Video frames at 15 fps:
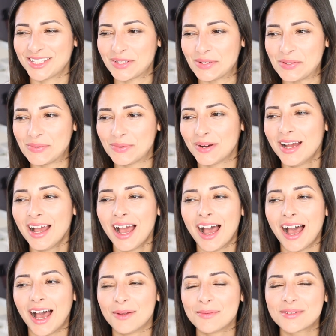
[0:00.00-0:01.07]
So
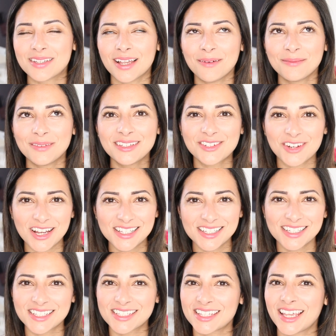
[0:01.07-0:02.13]
I'm
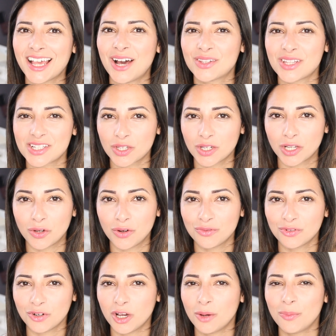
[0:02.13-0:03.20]
interested to see how that's gonna go
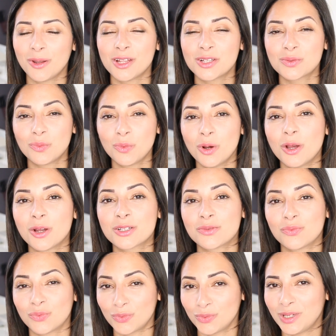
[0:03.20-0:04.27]
for her, but it's
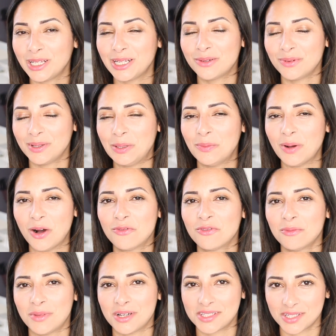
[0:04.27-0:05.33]
worked really, really well
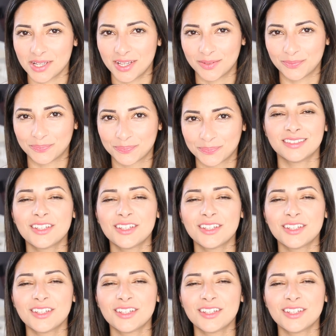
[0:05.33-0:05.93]
for my son.